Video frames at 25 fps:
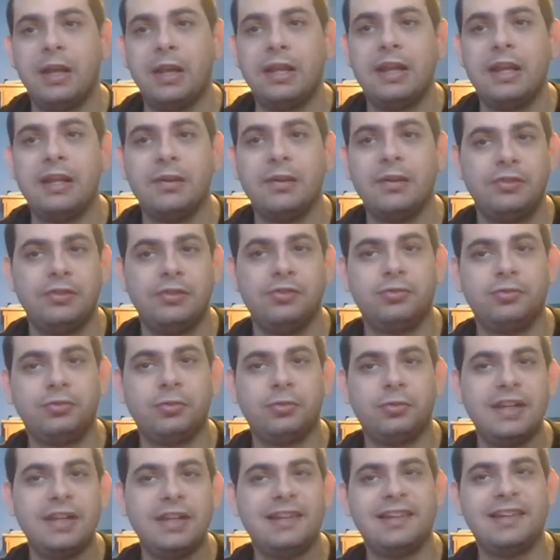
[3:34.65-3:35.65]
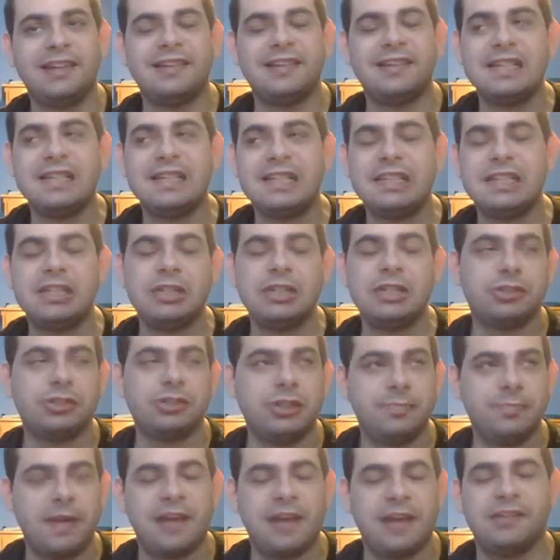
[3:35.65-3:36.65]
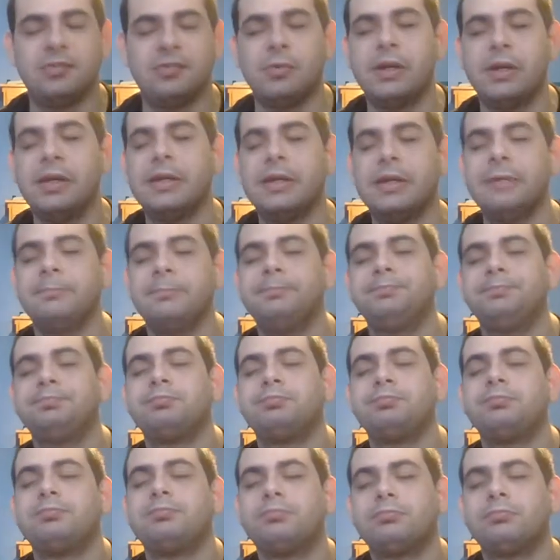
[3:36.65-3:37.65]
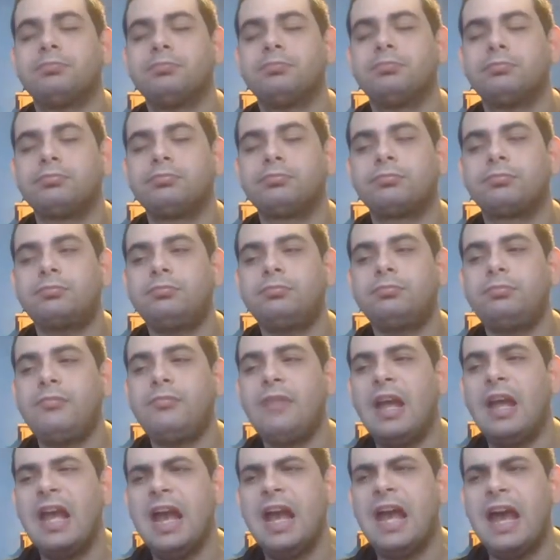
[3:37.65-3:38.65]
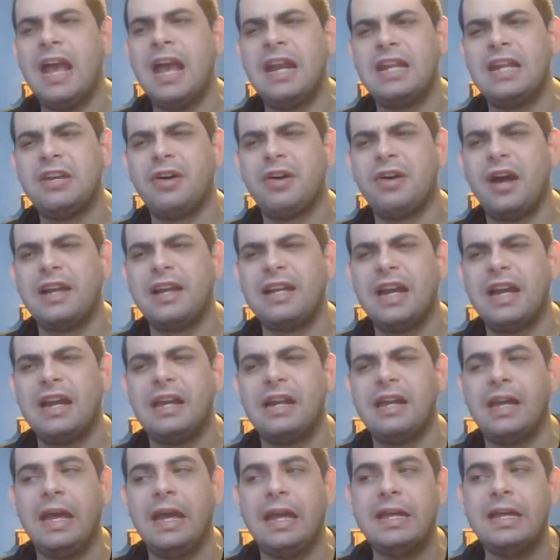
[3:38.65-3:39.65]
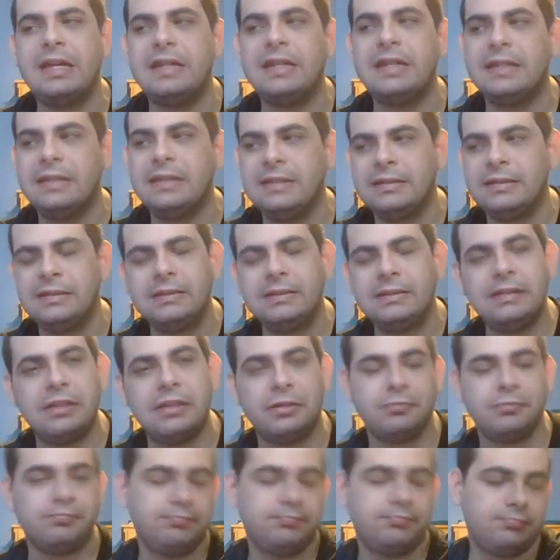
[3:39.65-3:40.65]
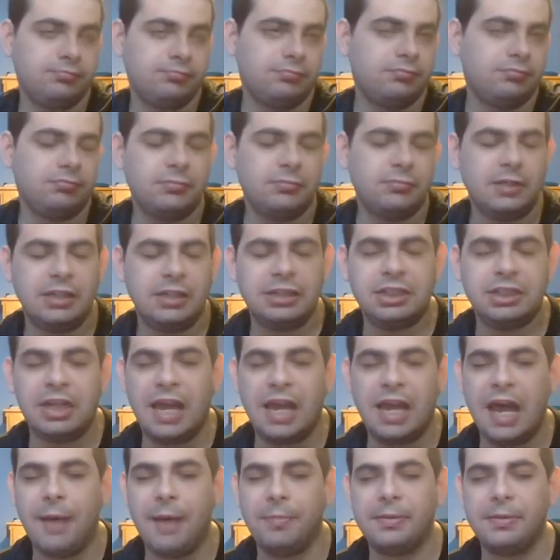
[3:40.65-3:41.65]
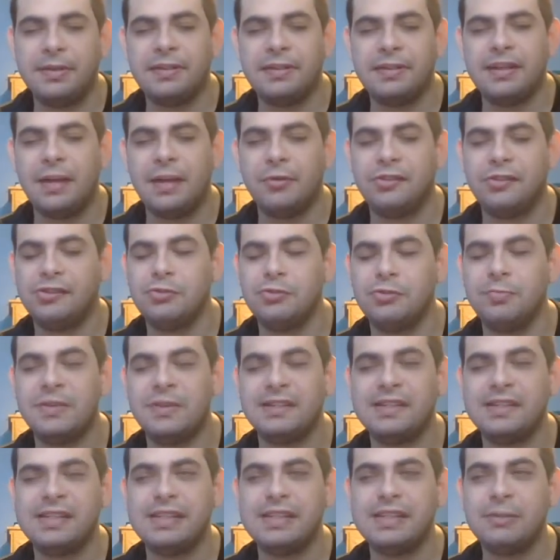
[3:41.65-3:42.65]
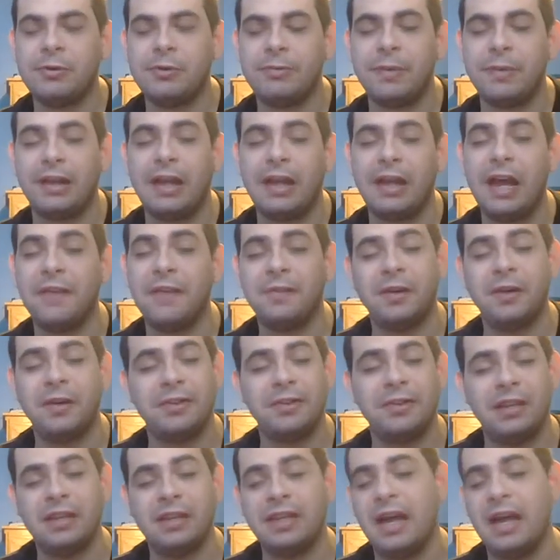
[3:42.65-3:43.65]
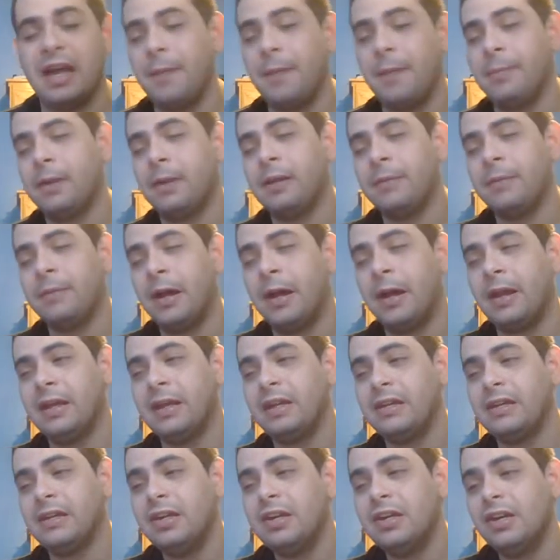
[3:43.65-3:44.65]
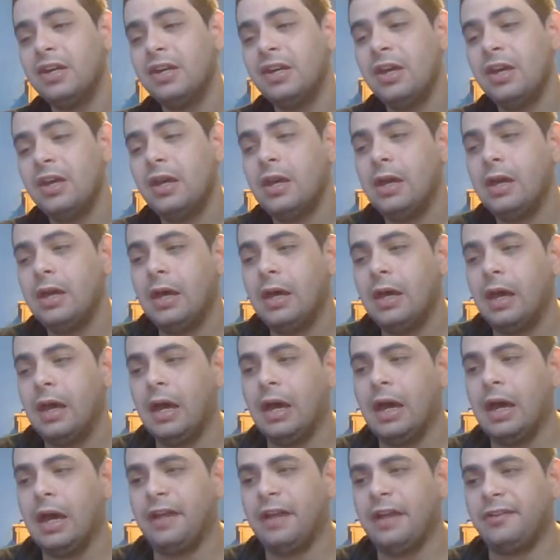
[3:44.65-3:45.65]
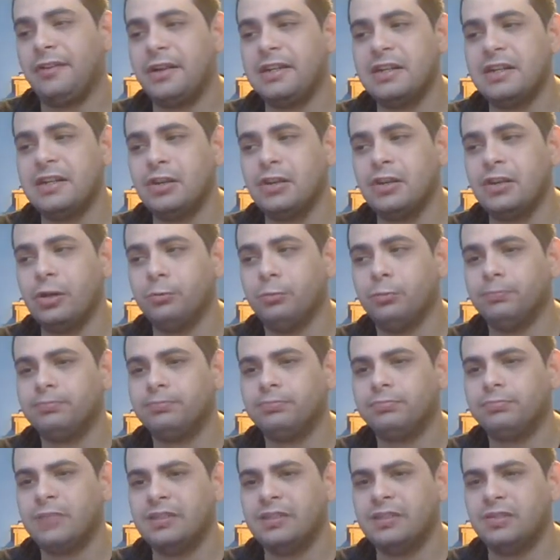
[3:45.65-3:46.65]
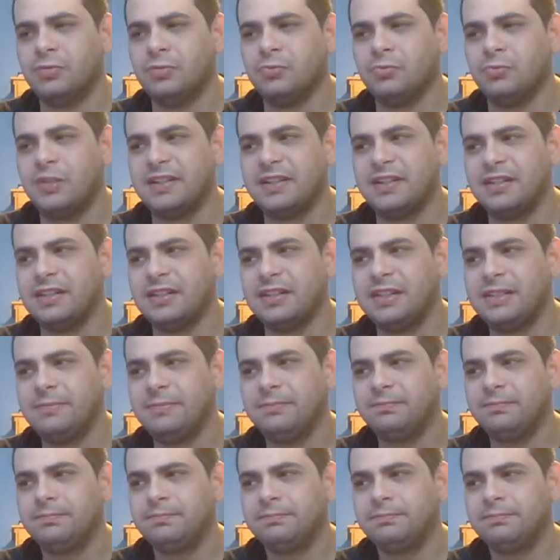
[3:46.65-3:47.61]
And then in 2016, you know, she passed away. And, you know, I kind of, you know, shit happens. I was too busy with my life and everything to happen about it. Uh, so I didn't know until recently.